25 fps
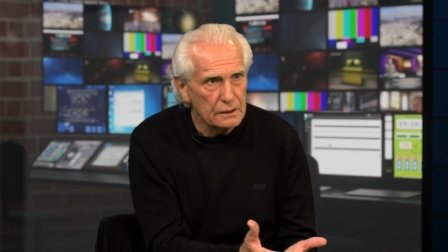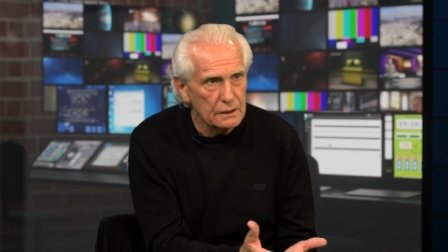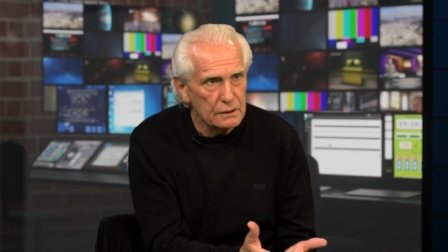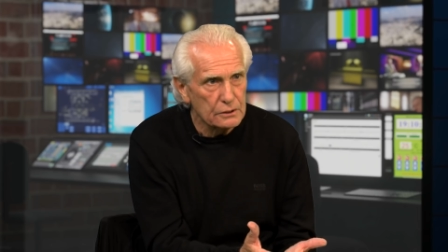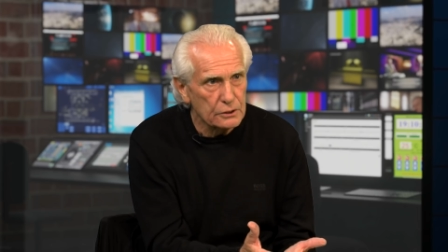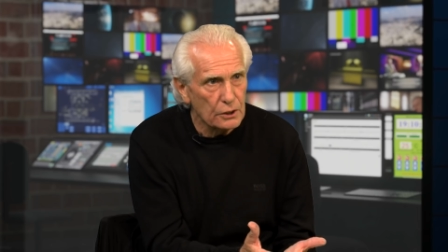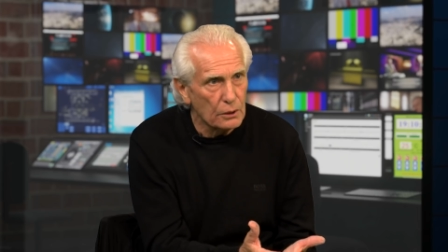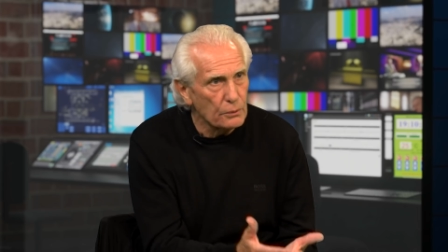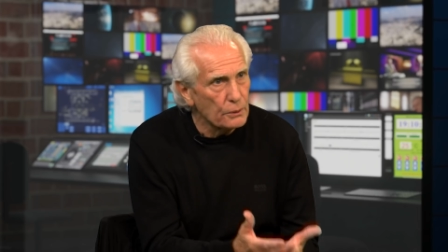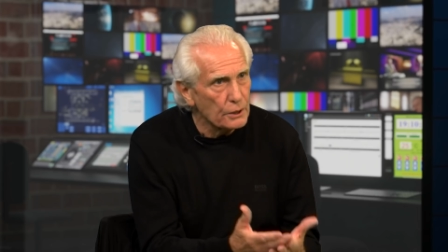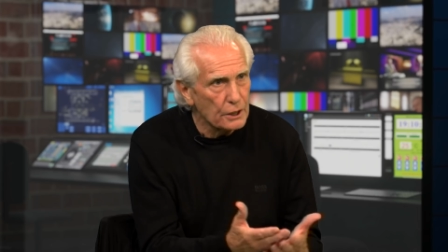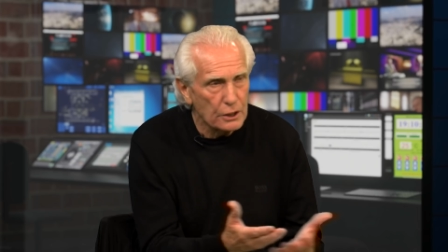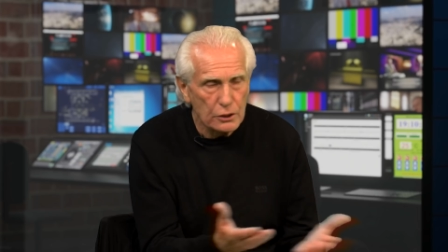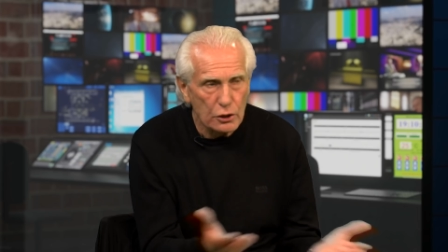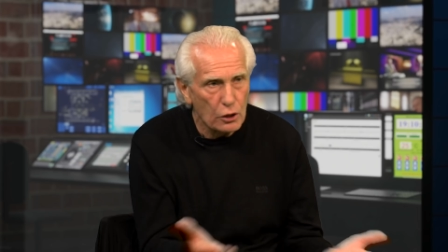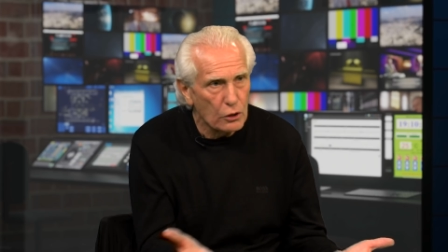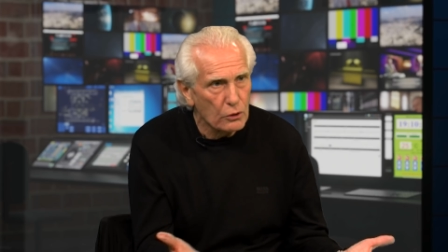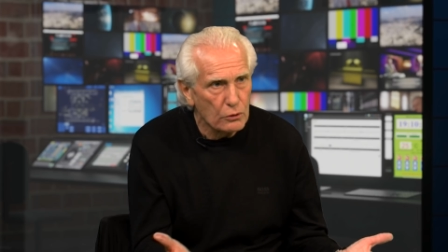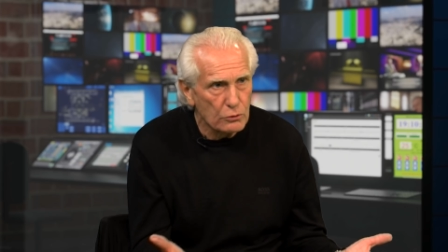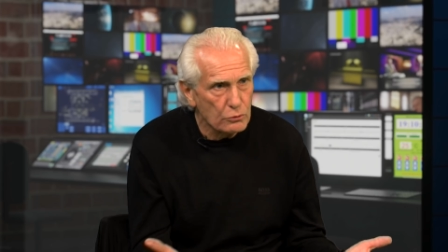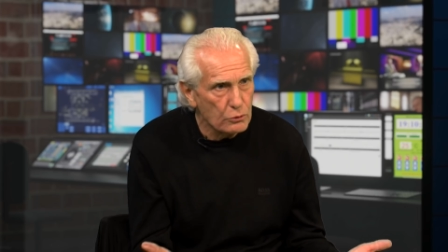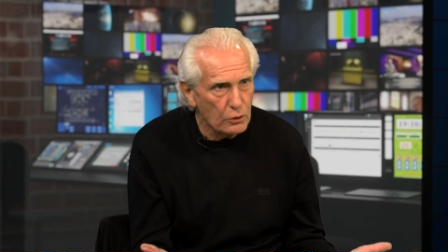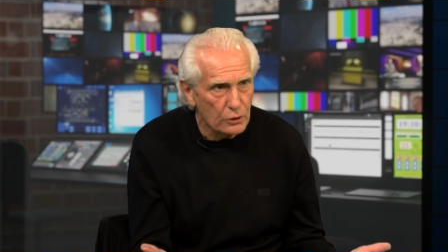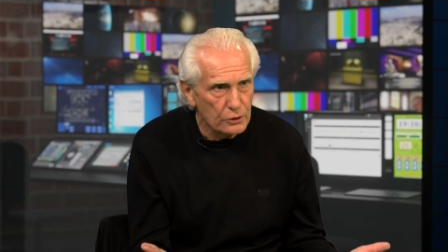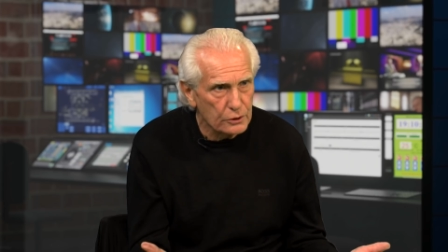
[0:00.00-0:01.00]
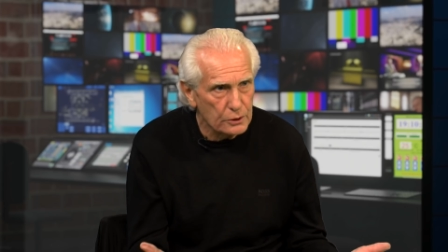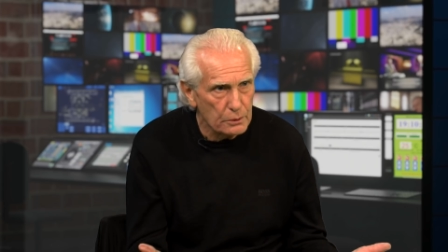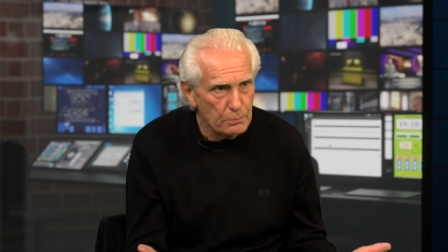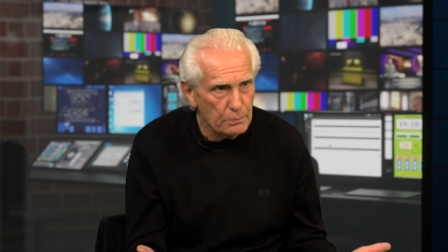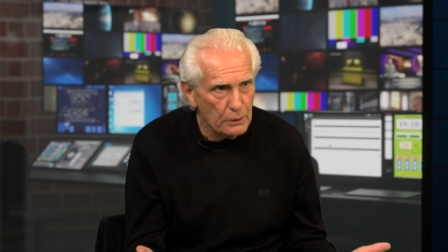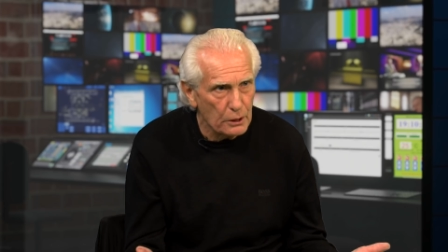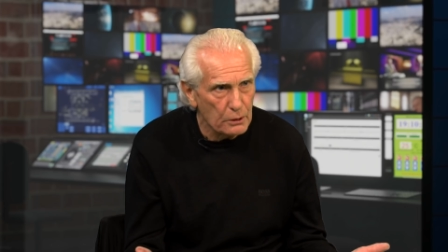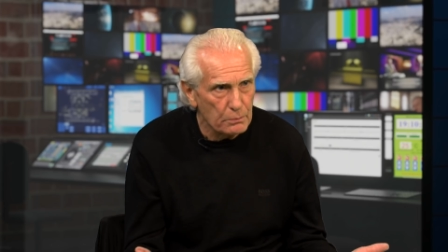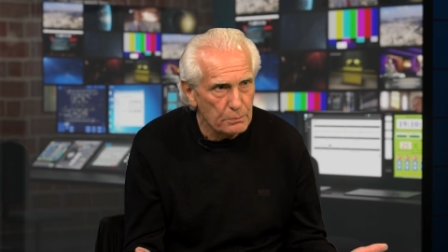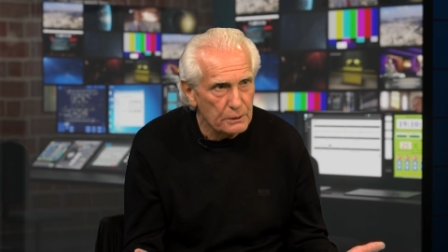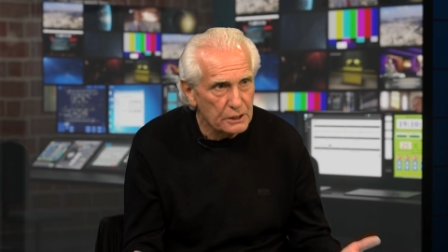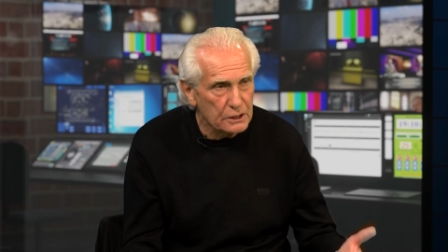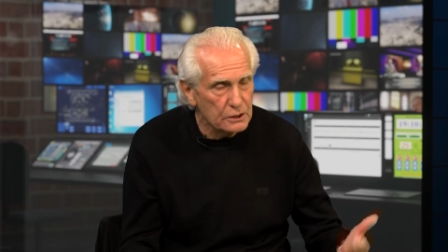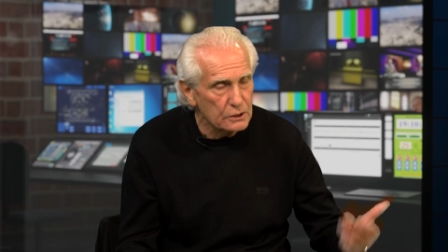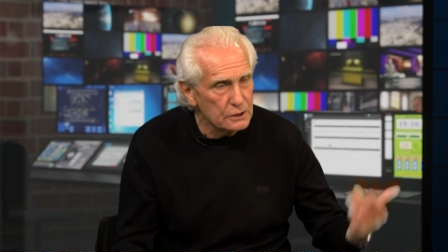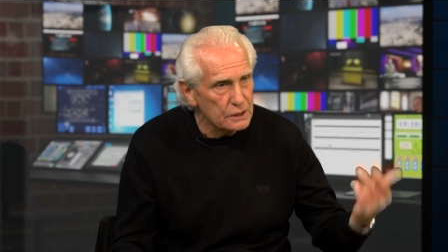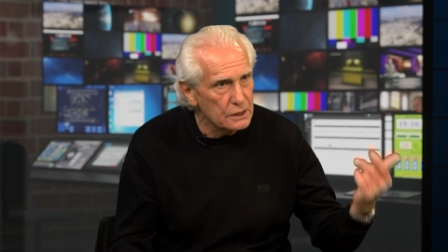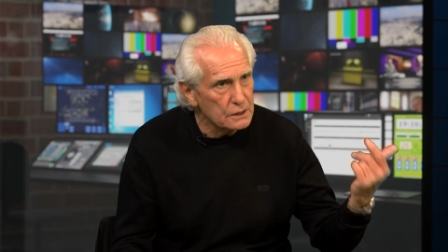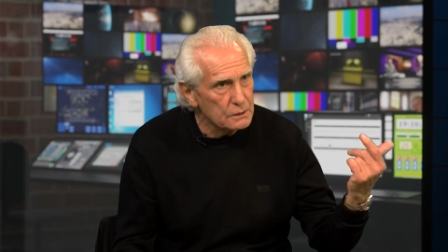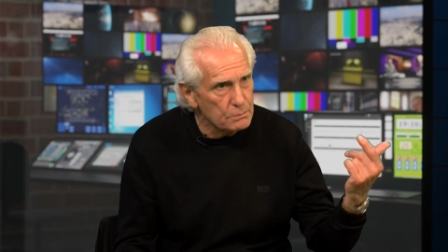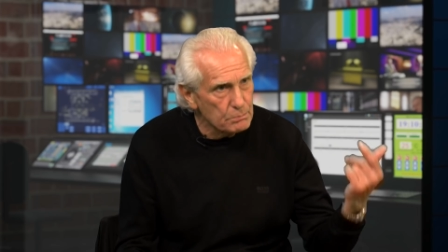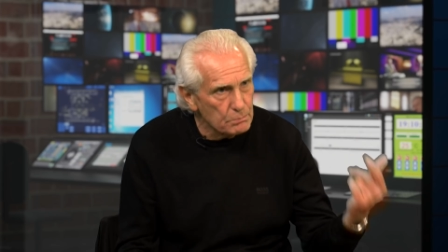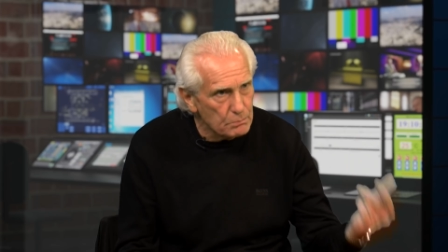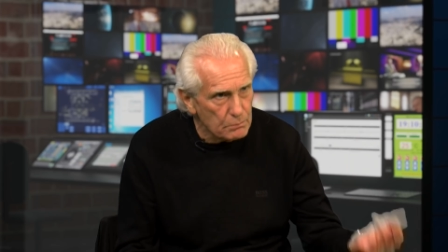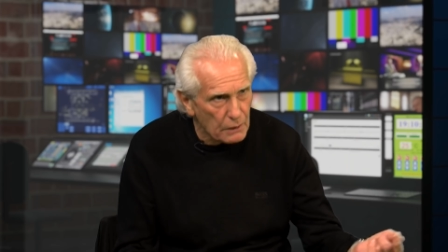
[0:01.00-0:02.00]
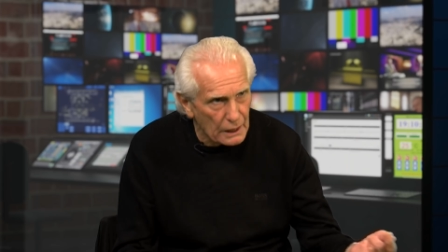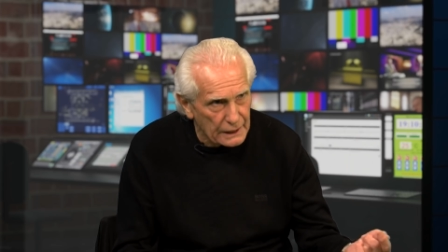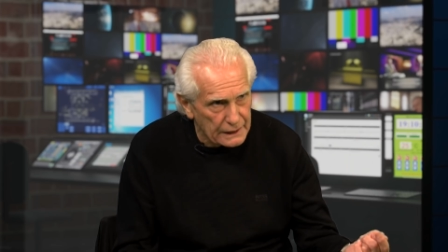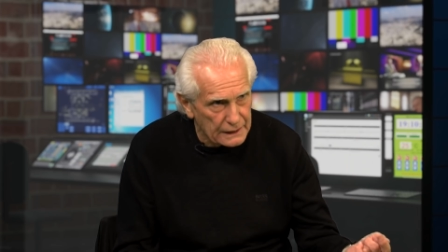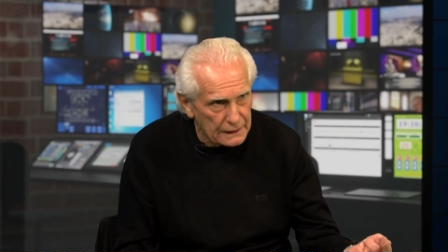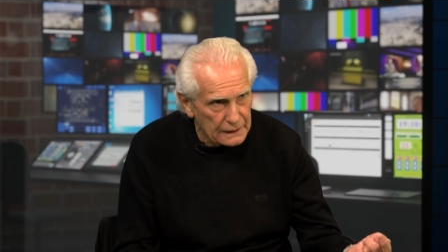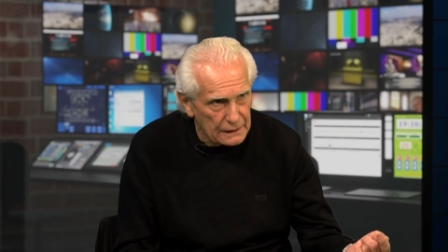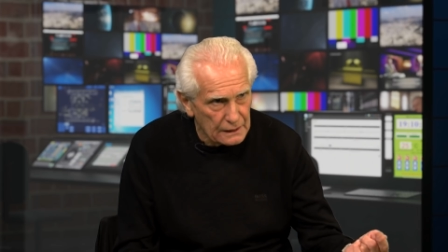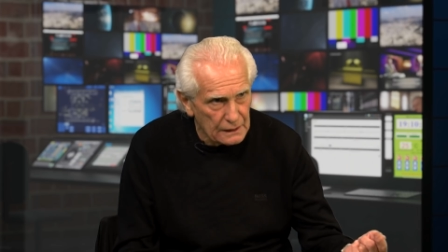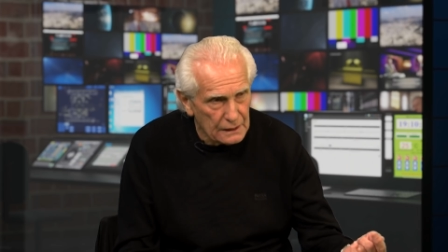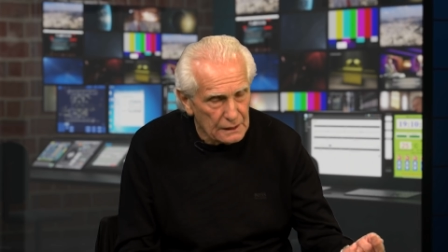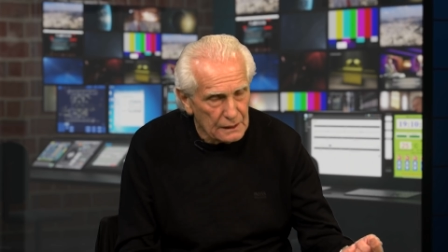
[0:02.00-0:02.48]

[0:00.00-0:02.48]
don't want to not rock the boat because it's money.